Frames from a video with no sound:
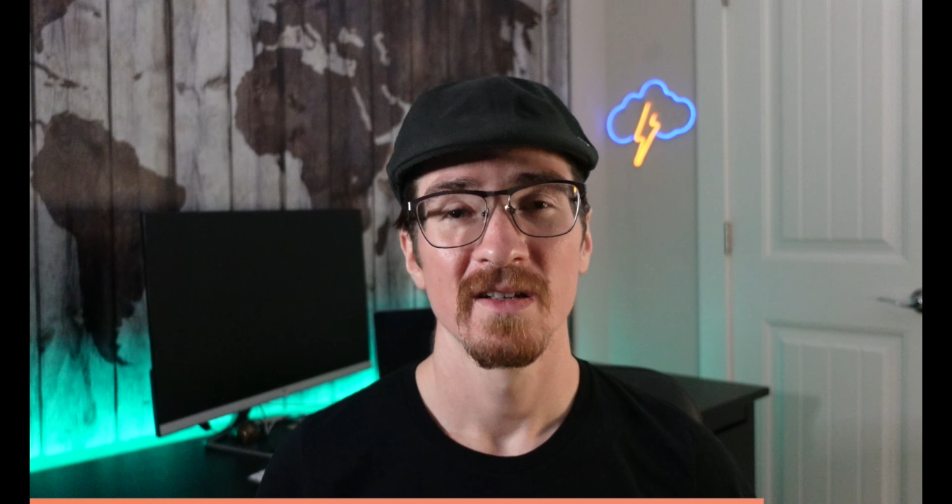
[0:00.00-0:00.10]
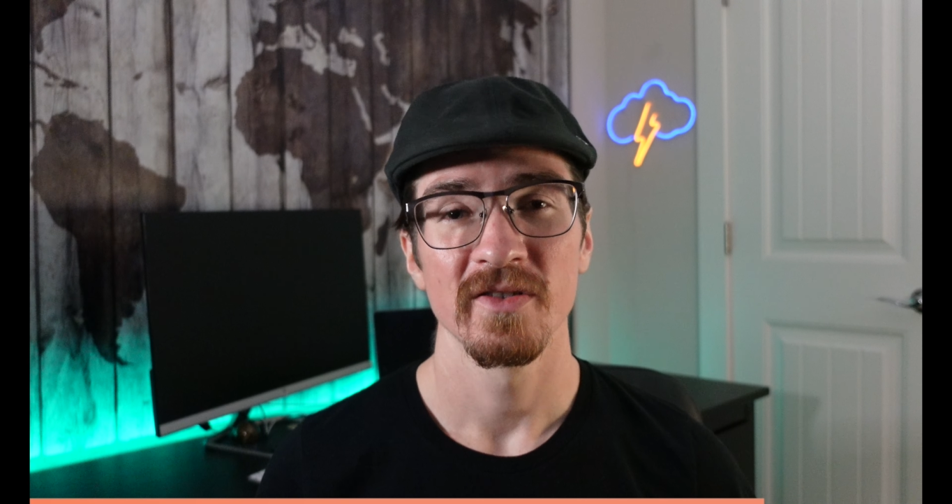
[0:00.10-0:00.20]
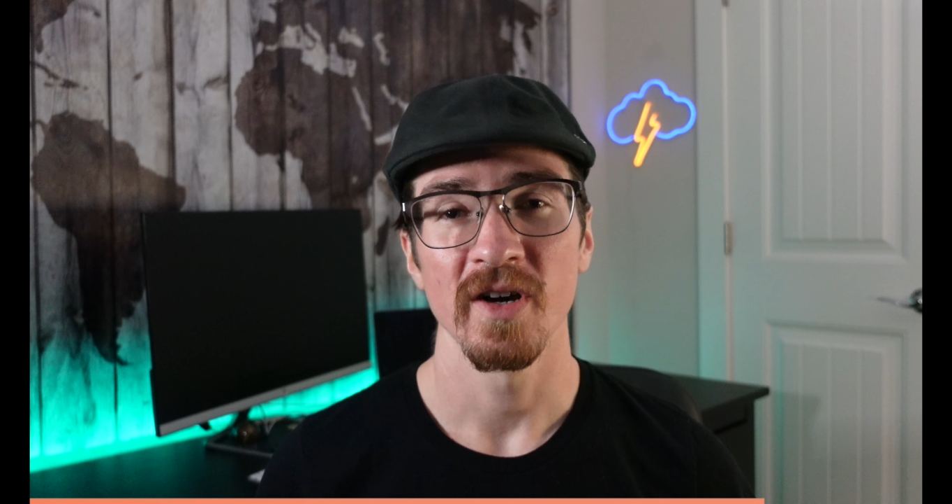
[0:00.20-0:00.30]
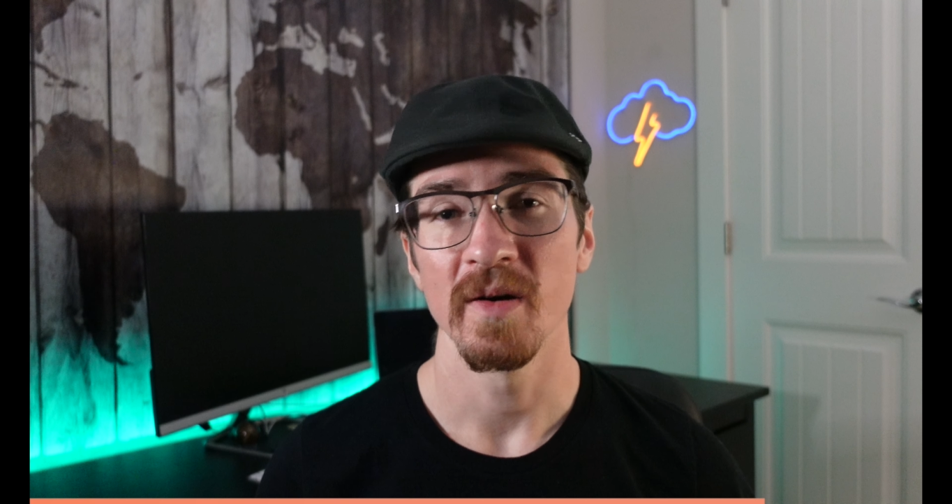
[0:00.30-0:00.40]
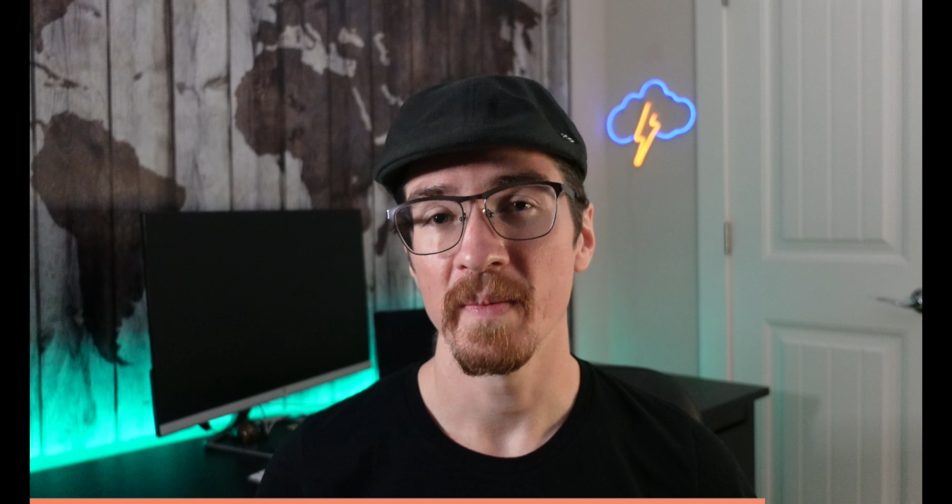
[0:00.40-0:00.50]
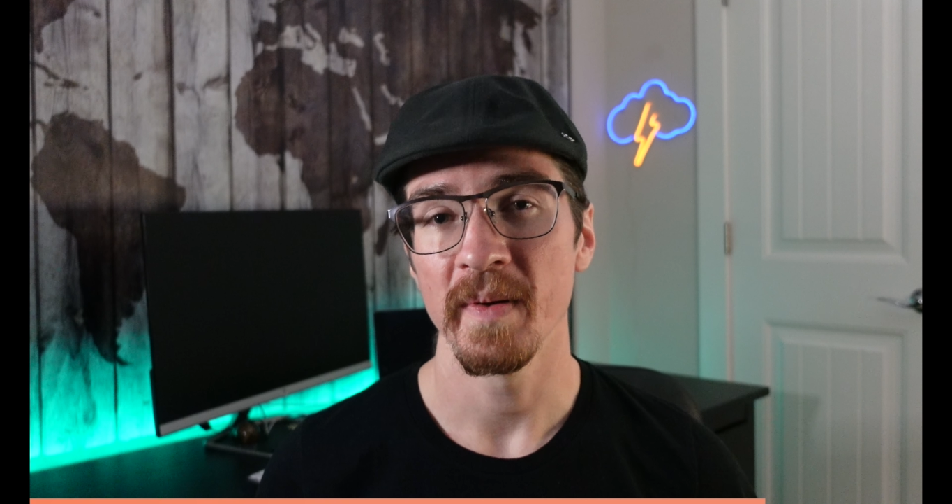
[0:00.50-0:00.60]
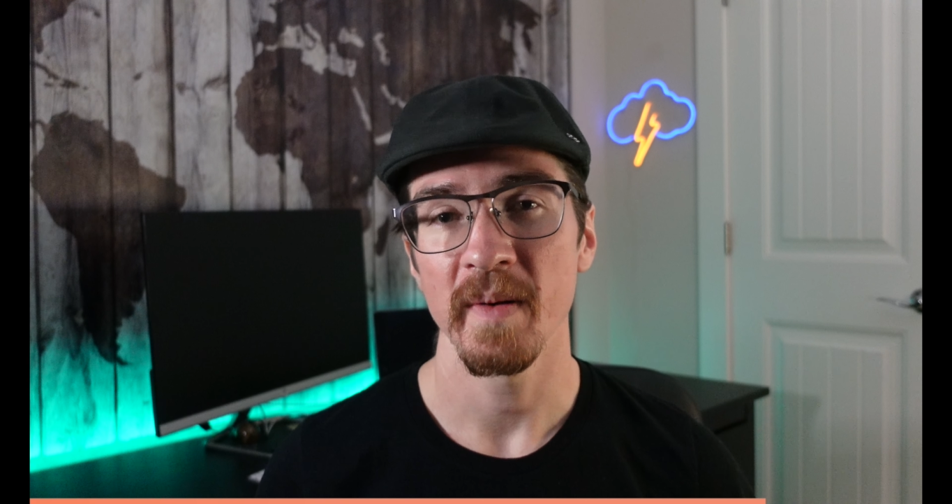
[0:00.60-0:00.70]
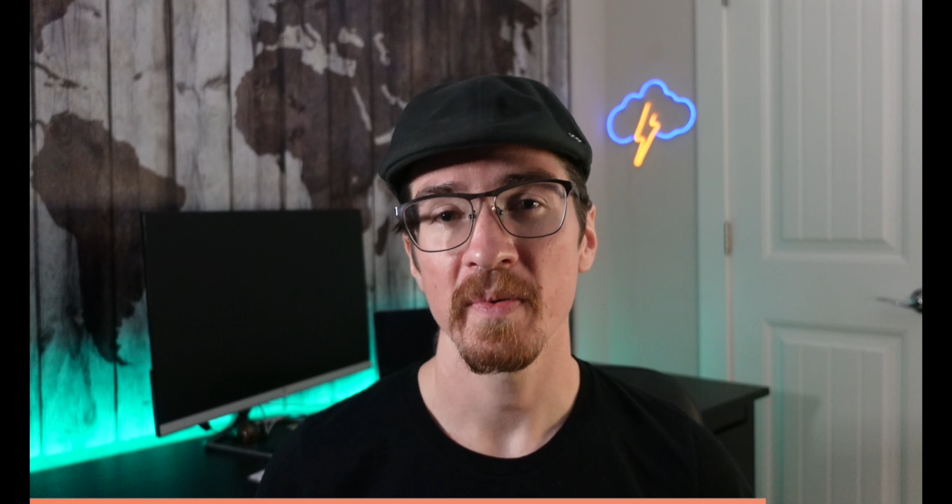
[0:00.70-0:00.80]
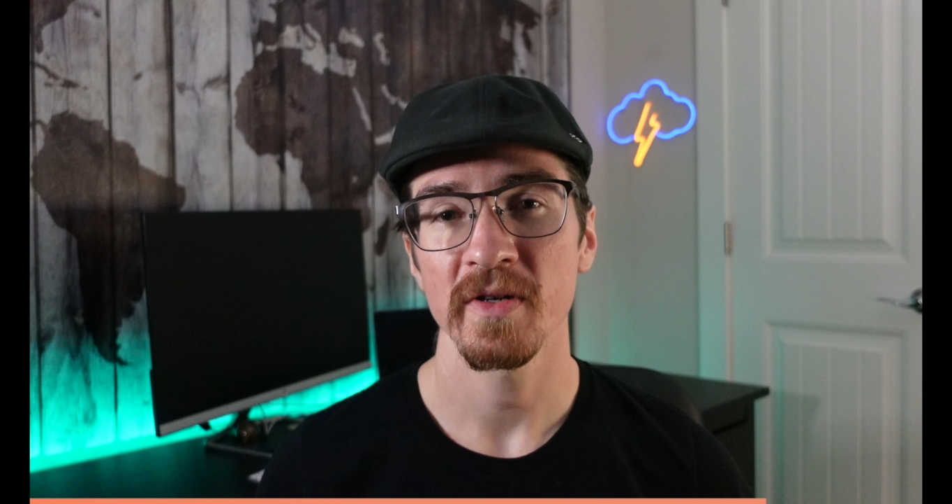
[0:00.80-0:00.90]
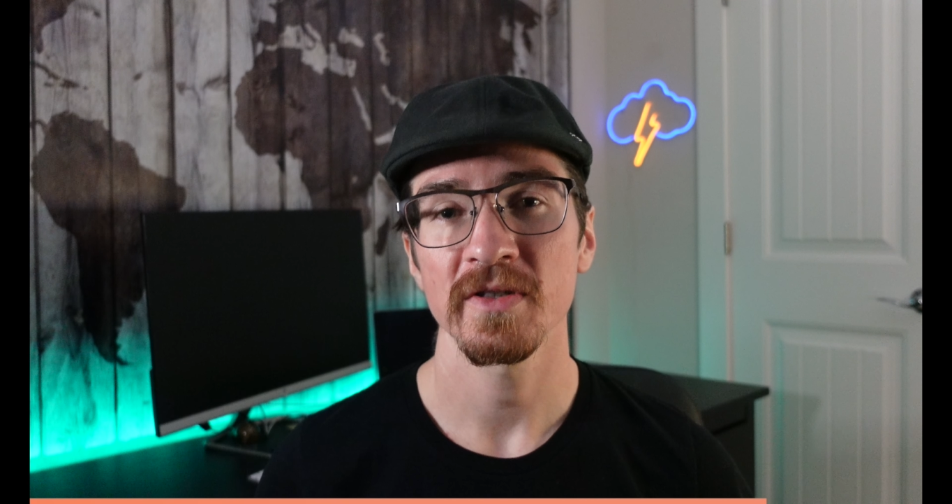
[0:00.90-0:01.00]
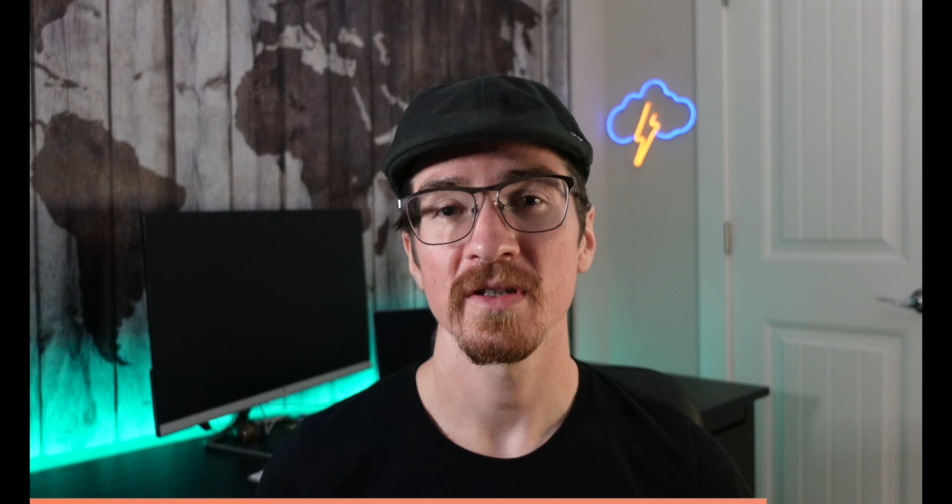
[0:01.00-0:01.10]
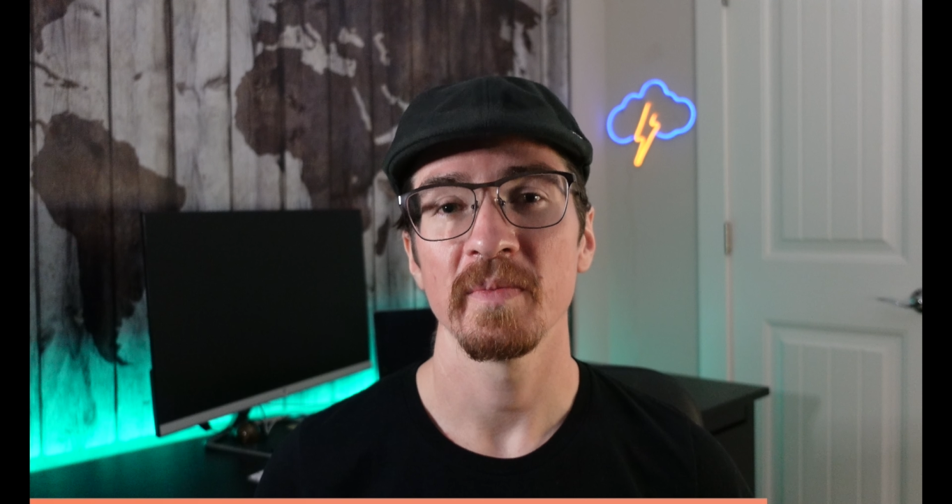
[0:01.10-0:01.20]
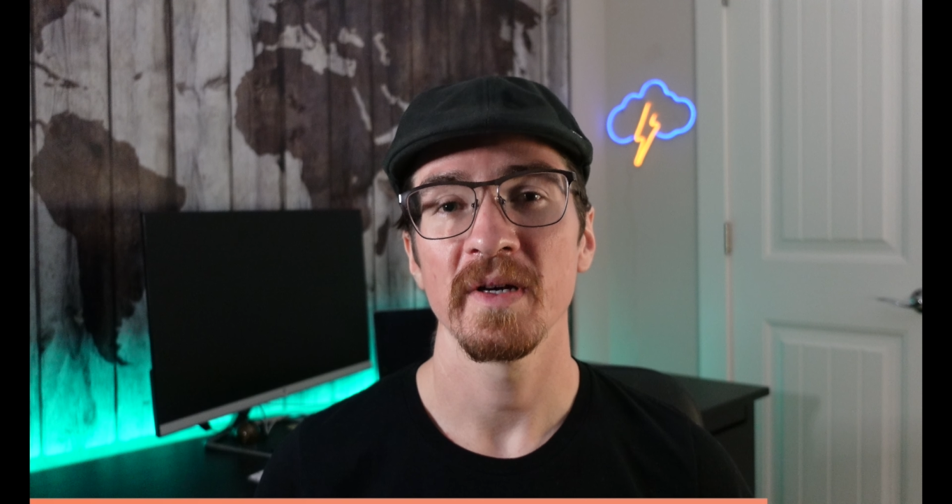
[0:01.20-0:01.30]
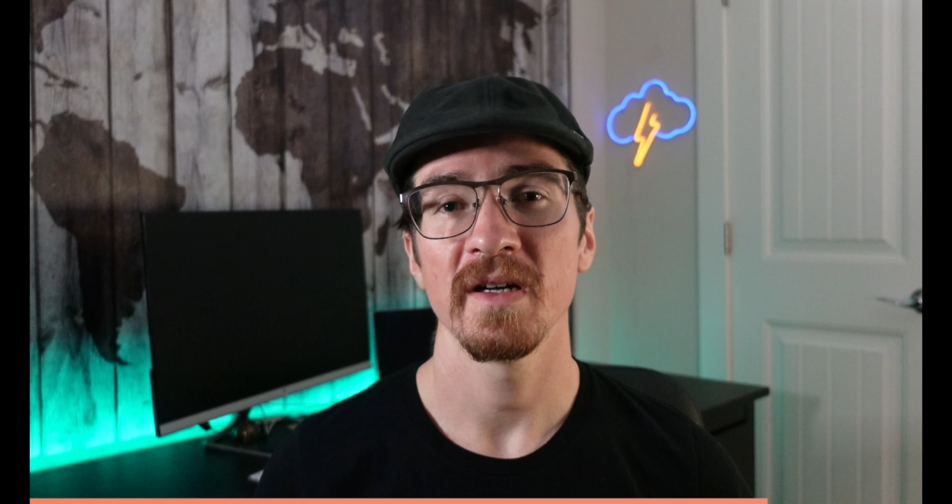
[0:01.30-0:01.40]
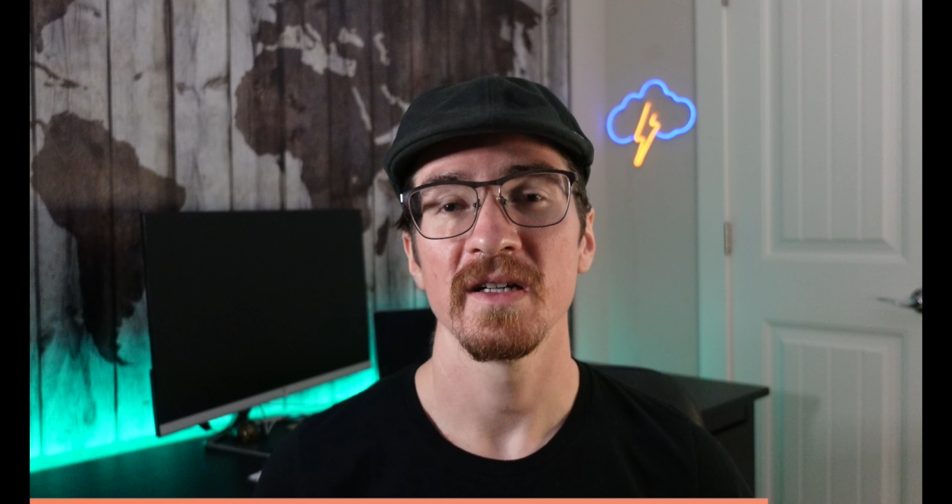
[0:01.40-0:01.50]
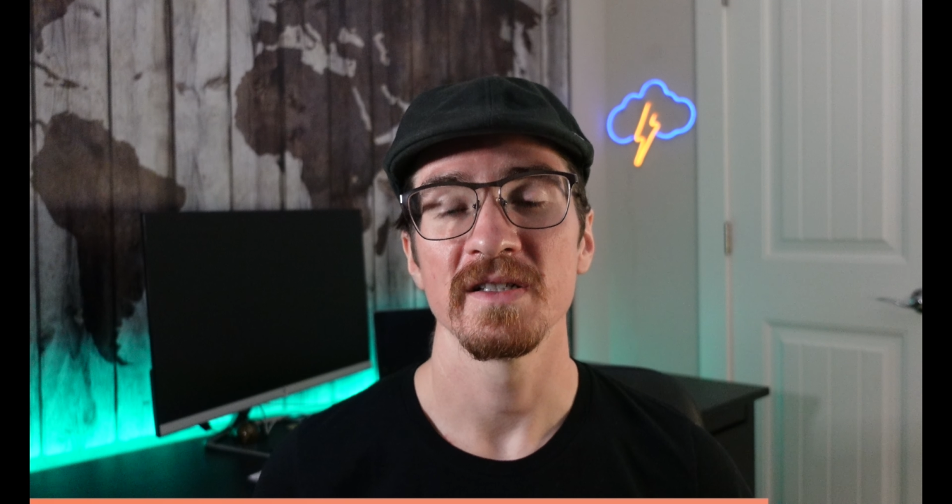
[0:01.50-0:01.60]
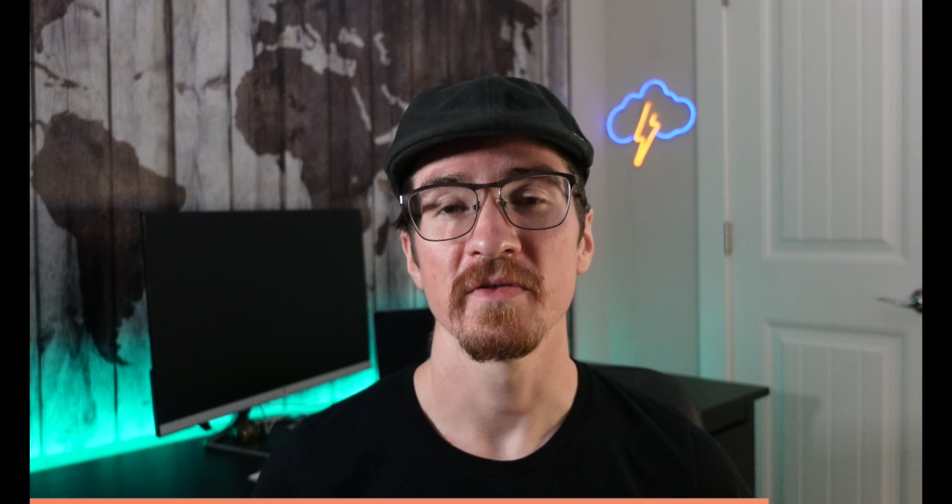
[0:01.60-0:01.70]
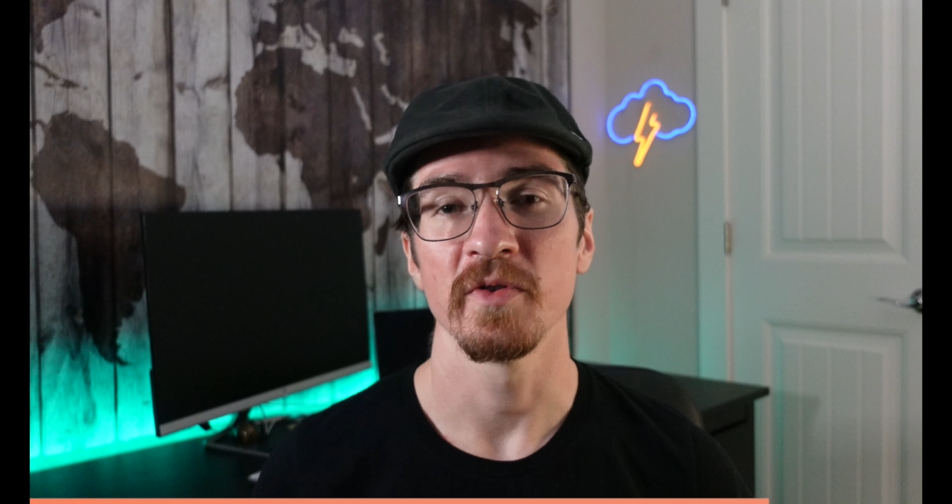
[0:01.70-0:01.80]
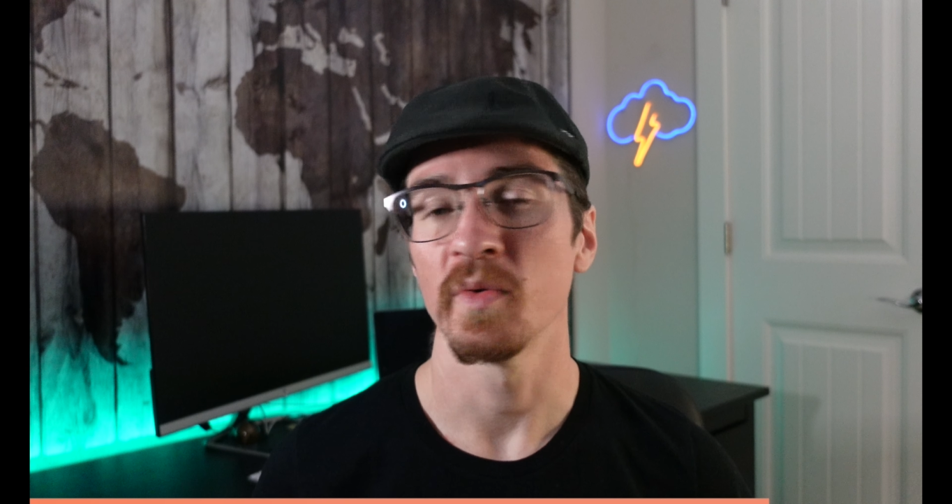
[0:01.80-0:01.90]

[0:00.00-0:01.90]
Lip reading: So, I mean, my personal opinion is if you